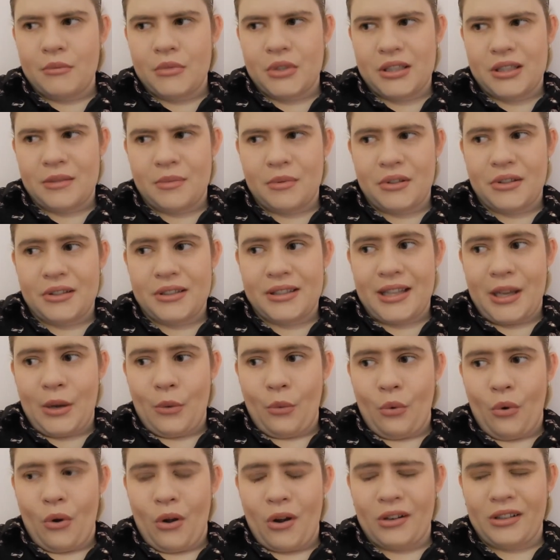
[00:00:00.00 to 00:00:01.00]
just because they
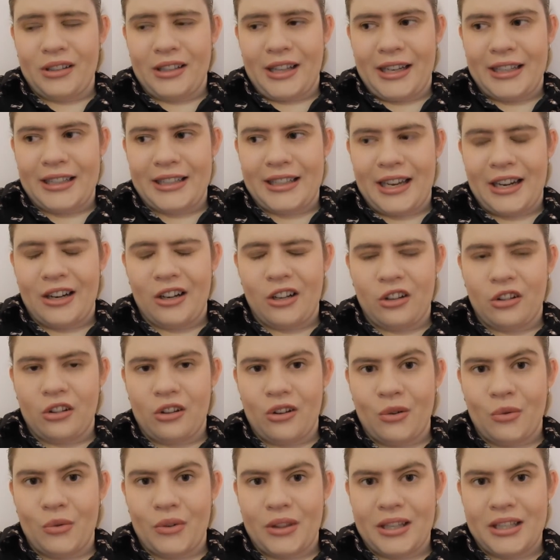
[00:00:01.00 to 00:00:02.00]
weren't like getting
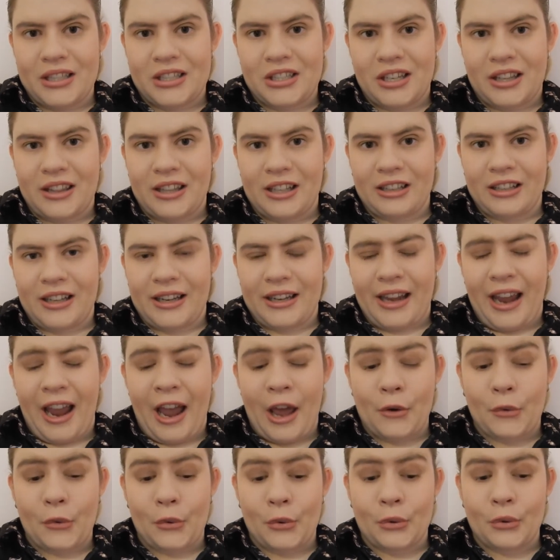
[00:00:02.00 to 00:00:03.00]
along with each other like
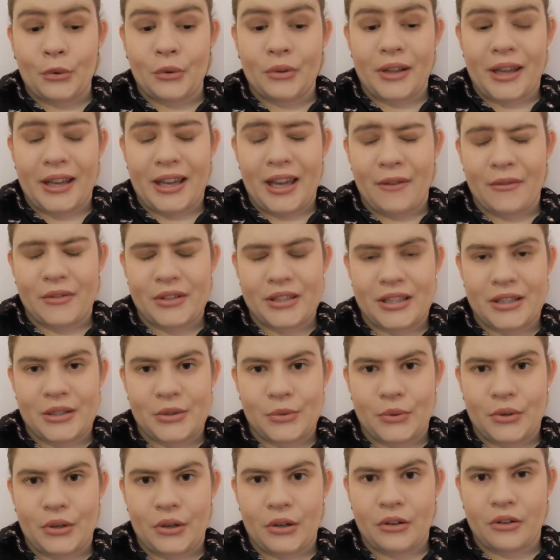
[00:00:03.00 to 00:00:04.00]
at all, like ever
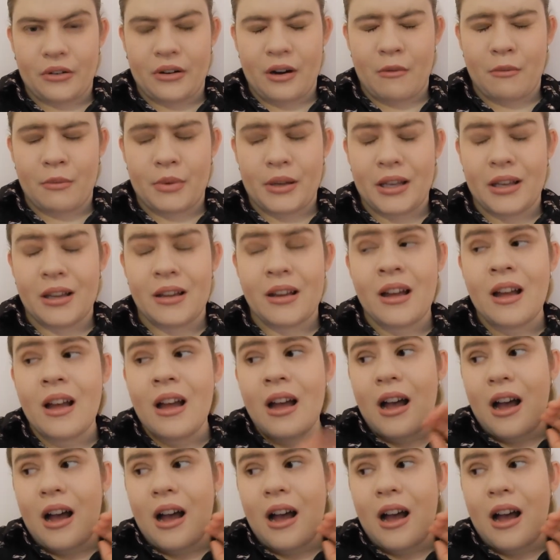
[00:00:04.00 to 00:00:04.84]
since we got Crumpet.